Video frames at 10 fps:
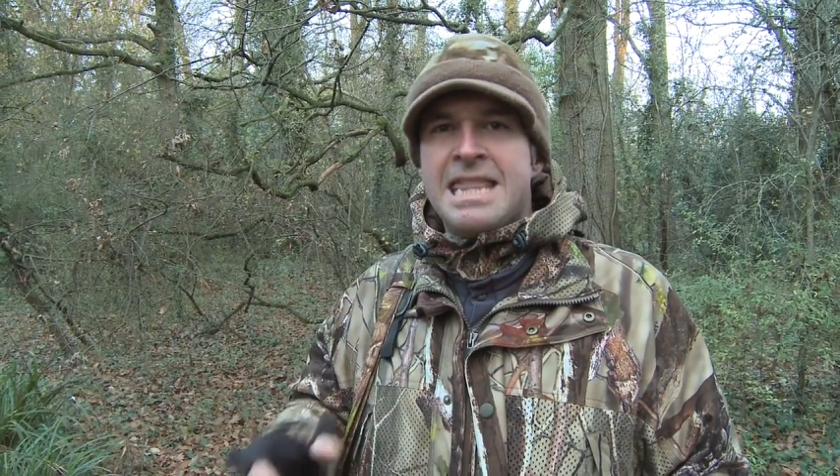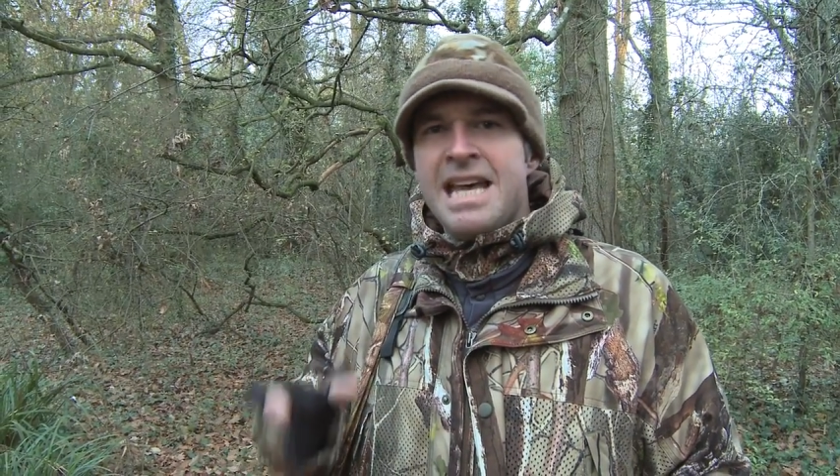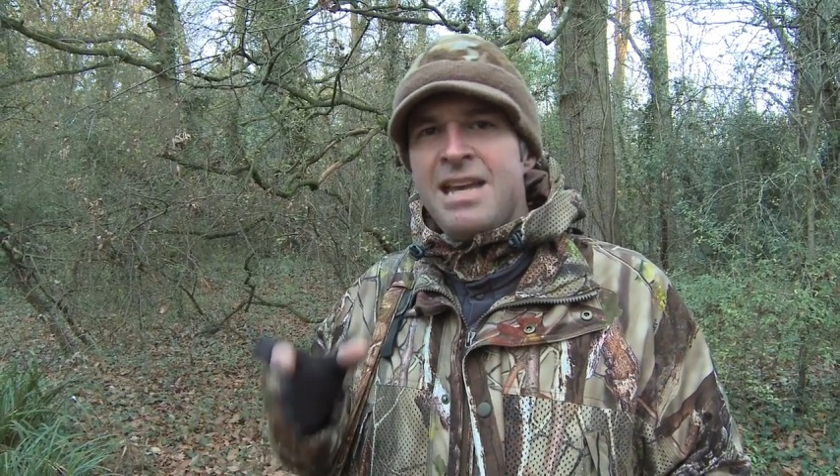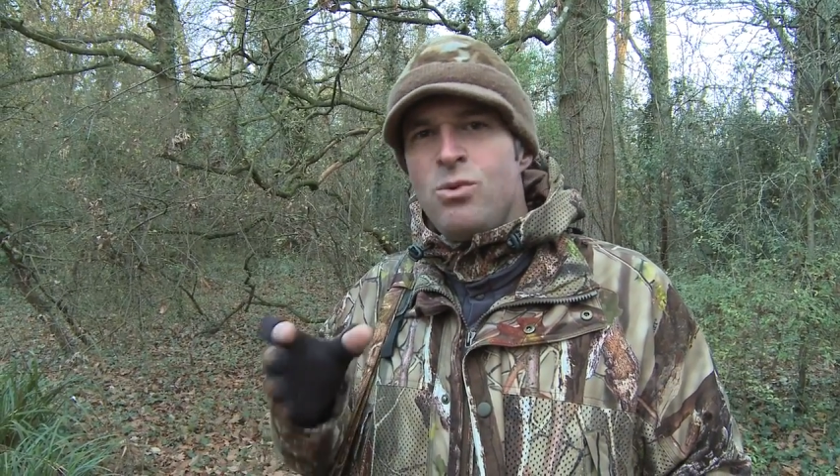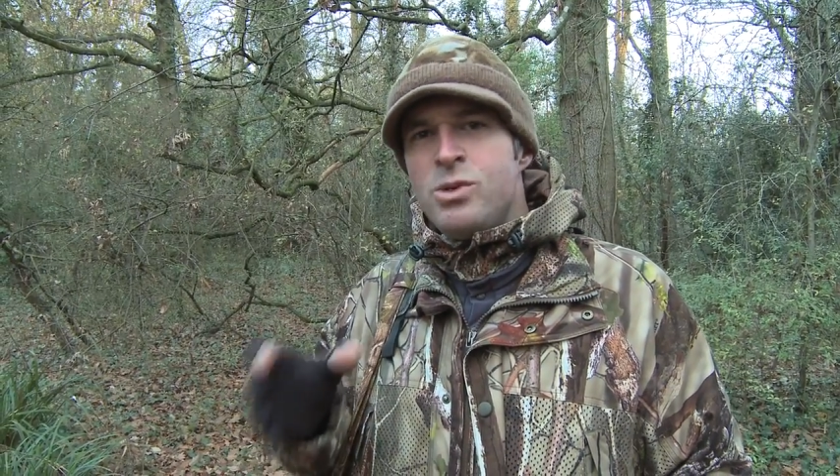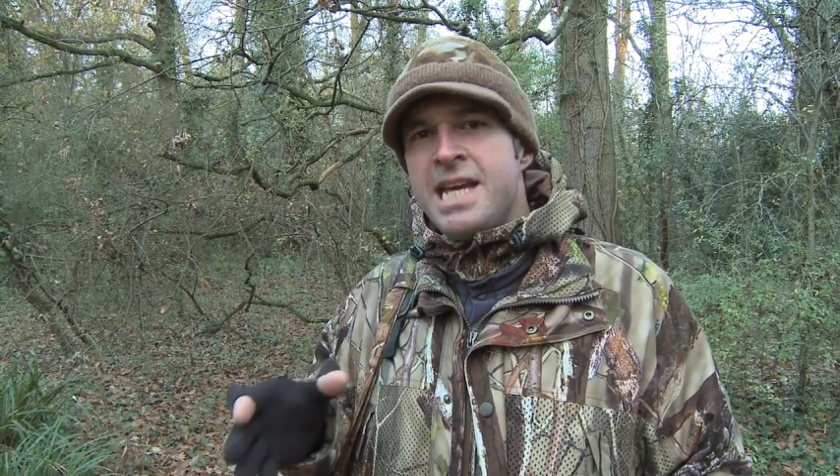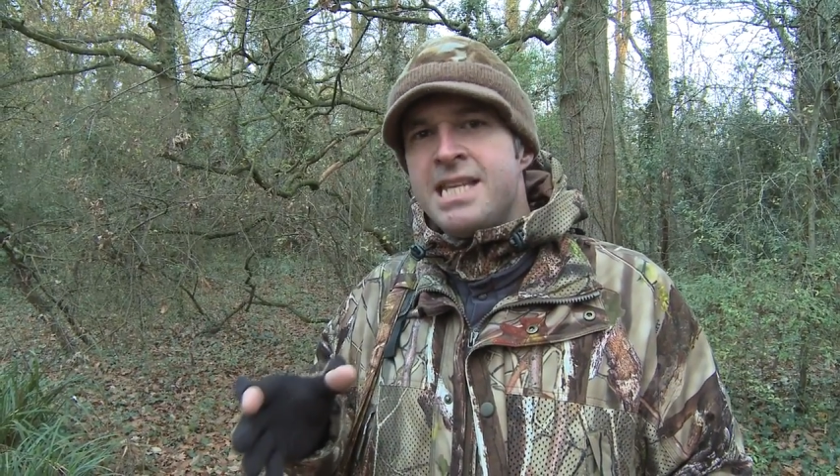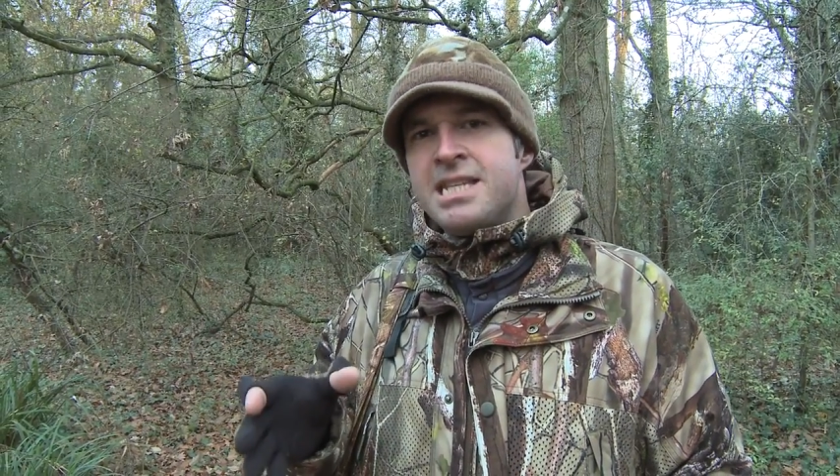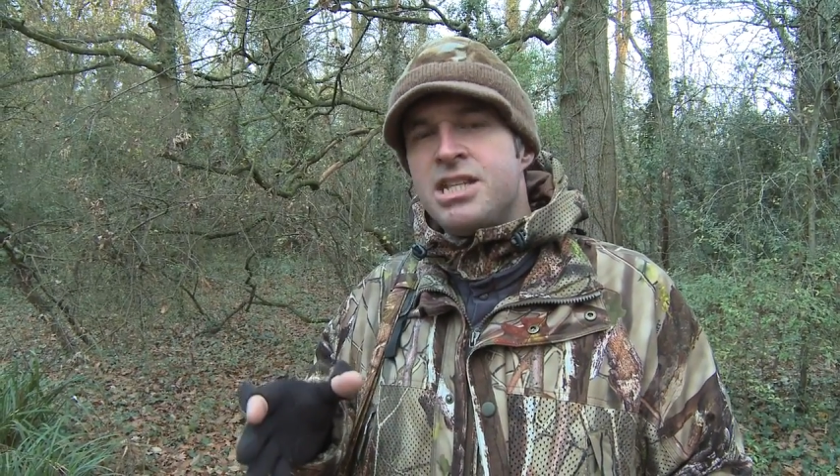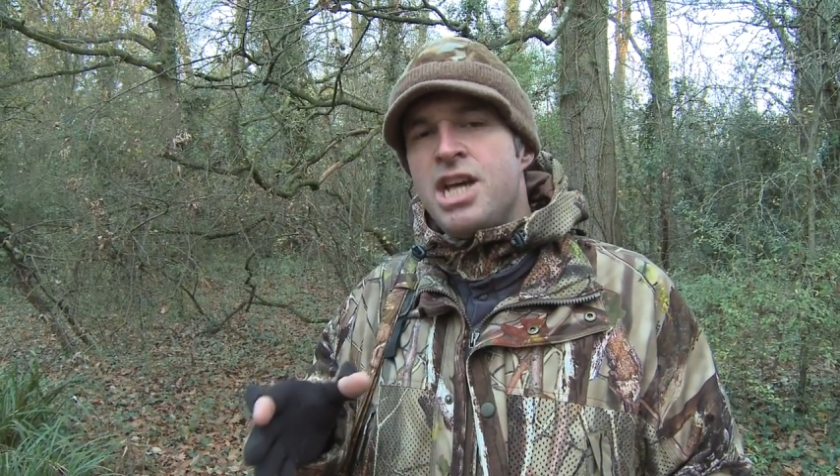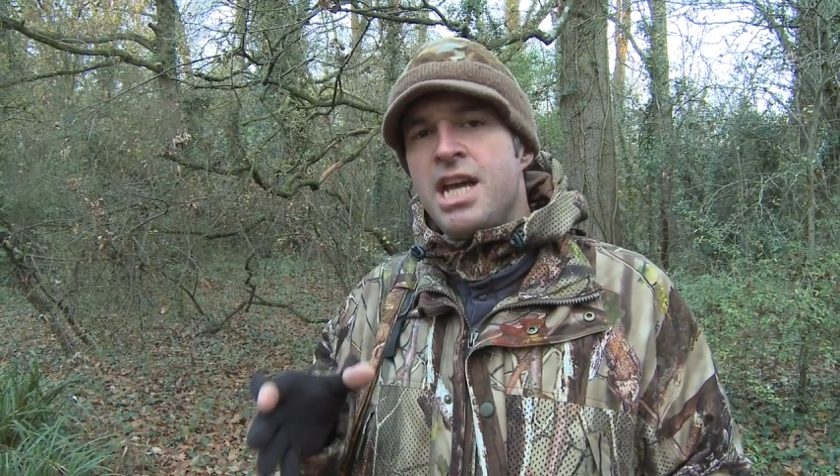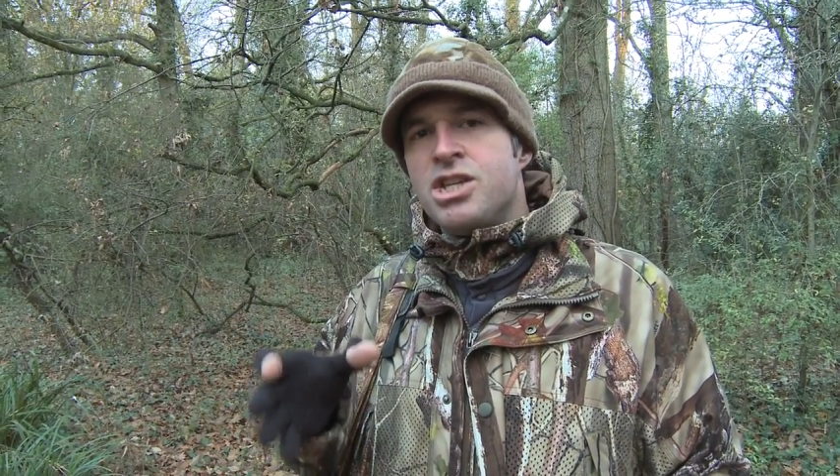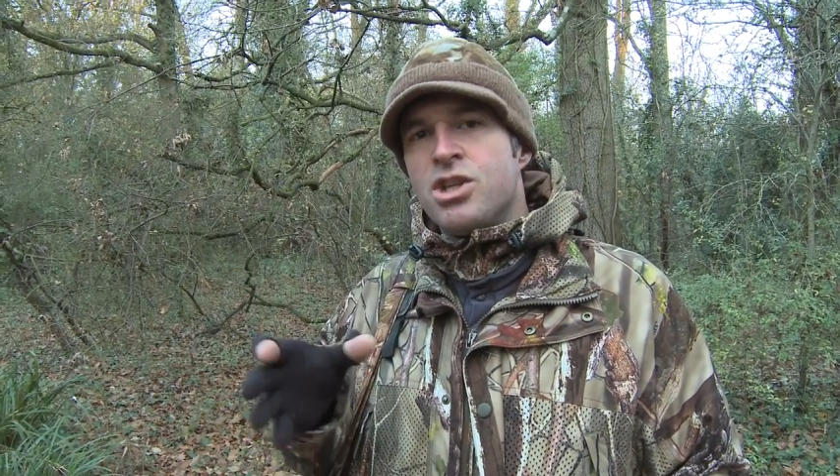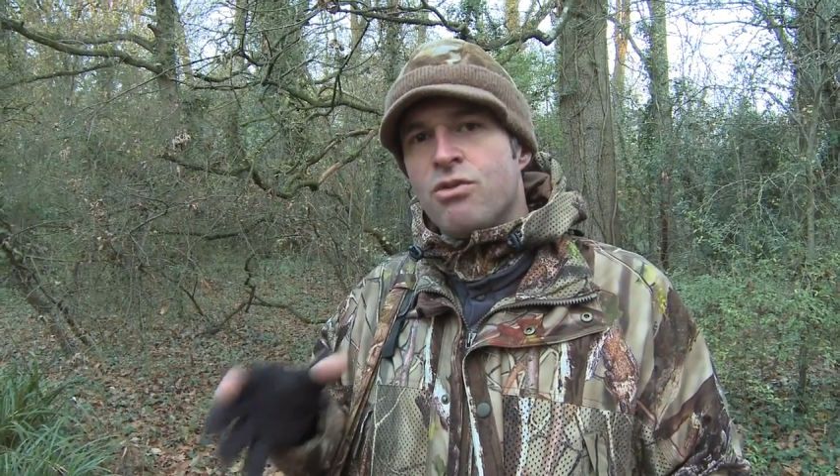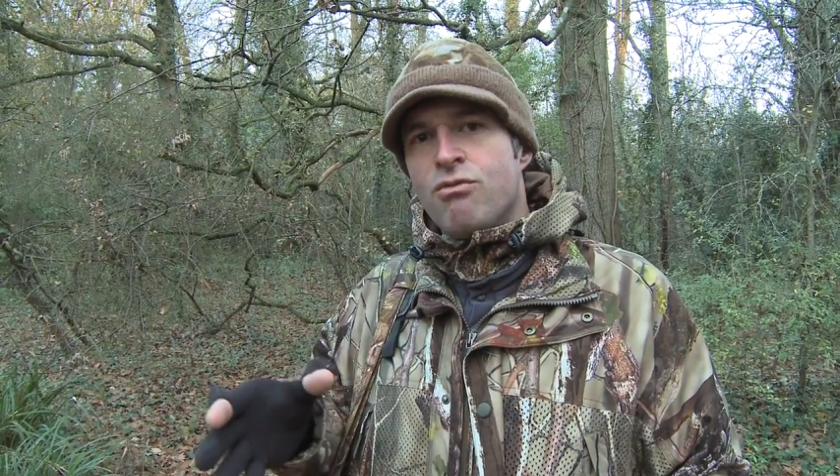That all tends to
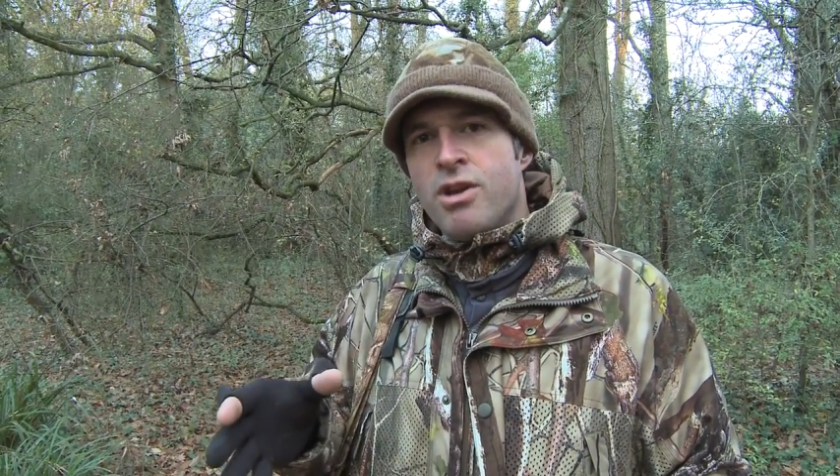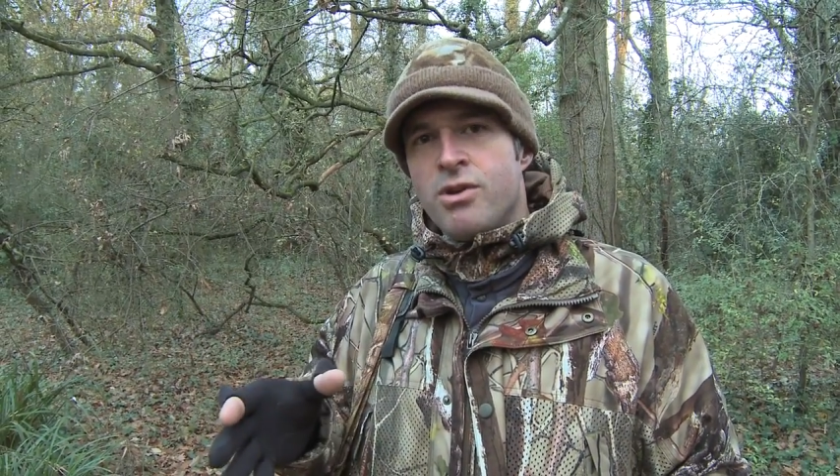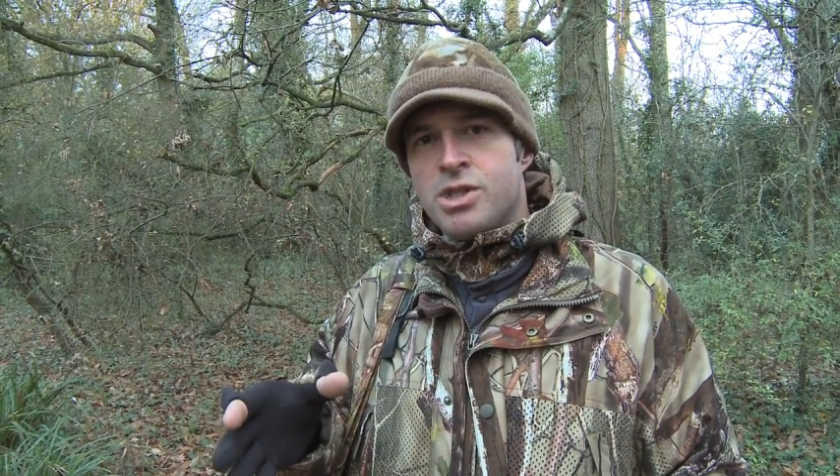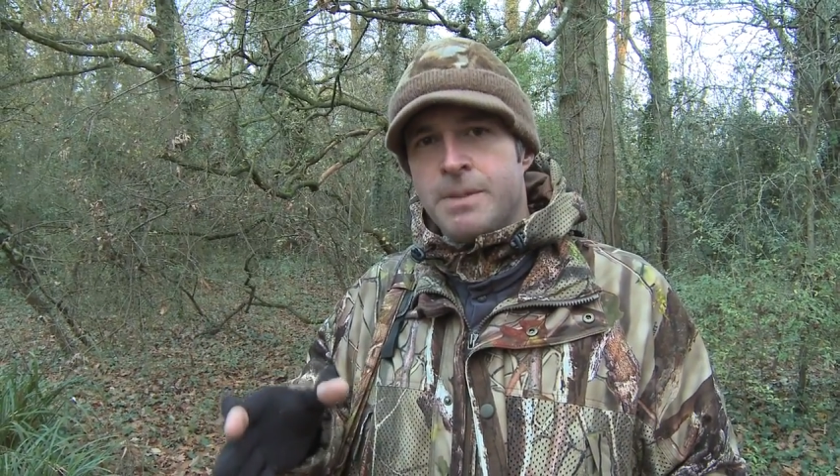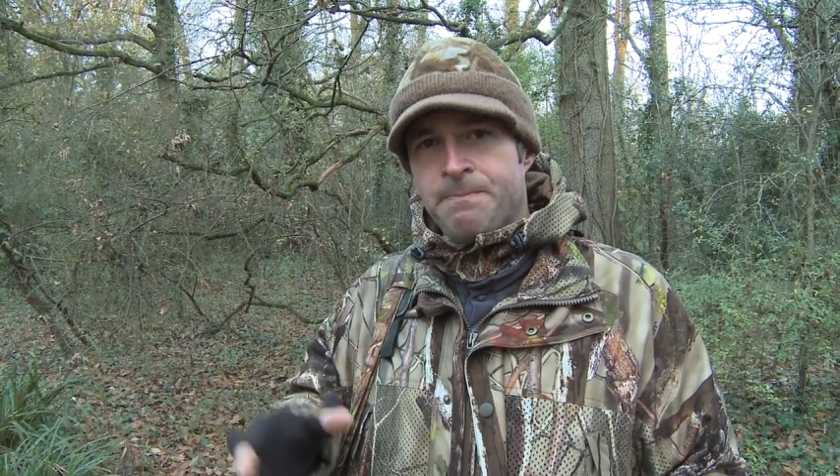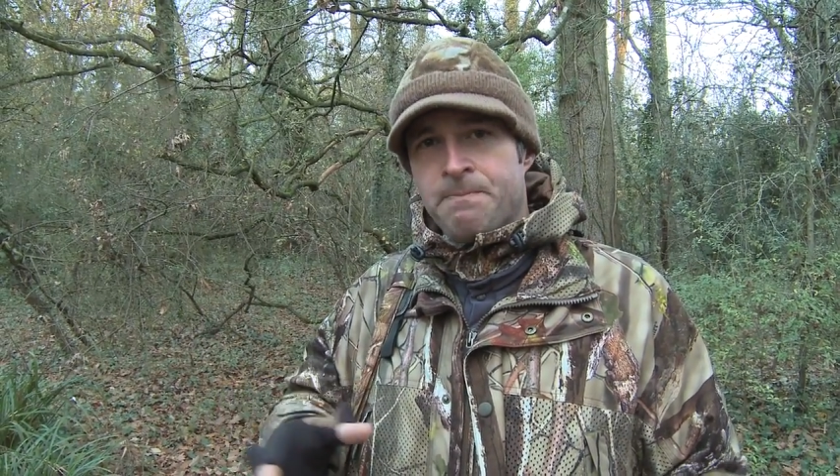change at the roost.